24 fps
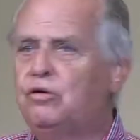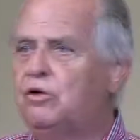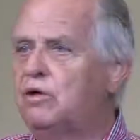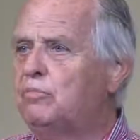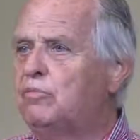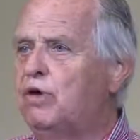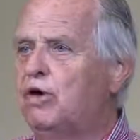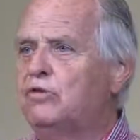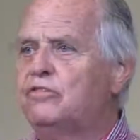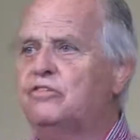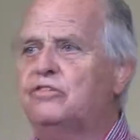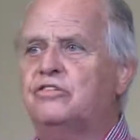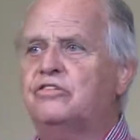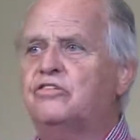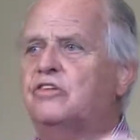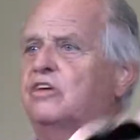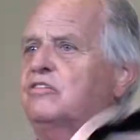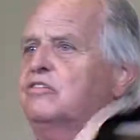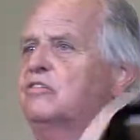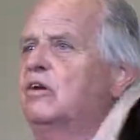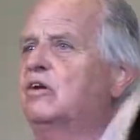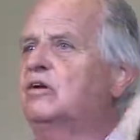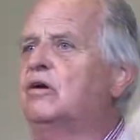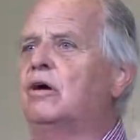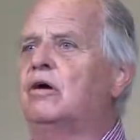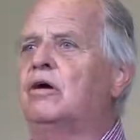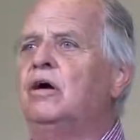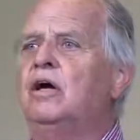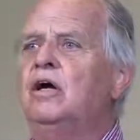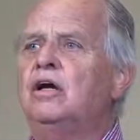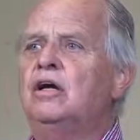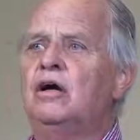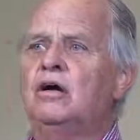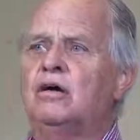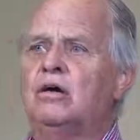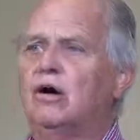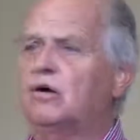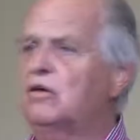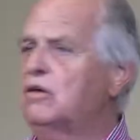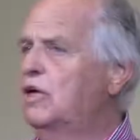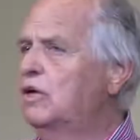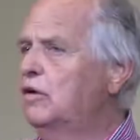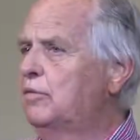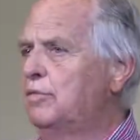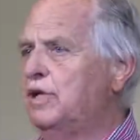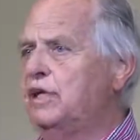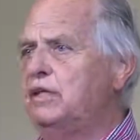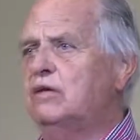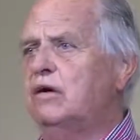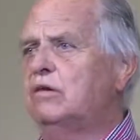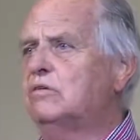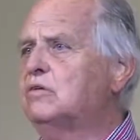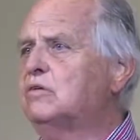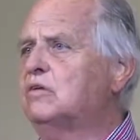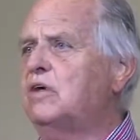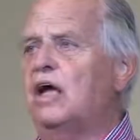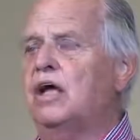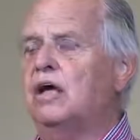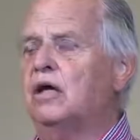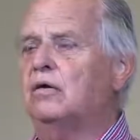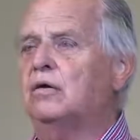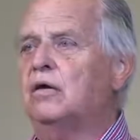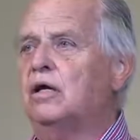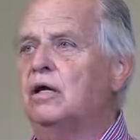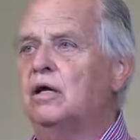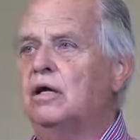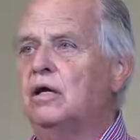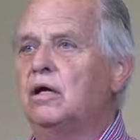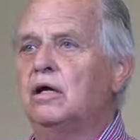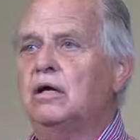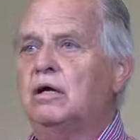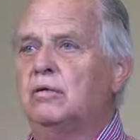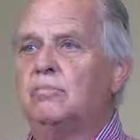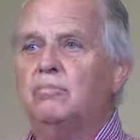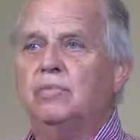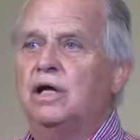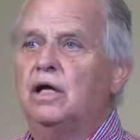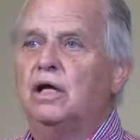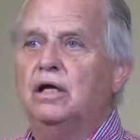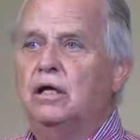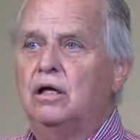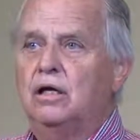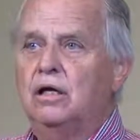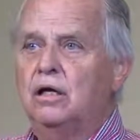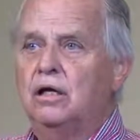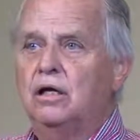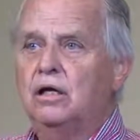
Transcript: And Moses says, no, kill me, don't take me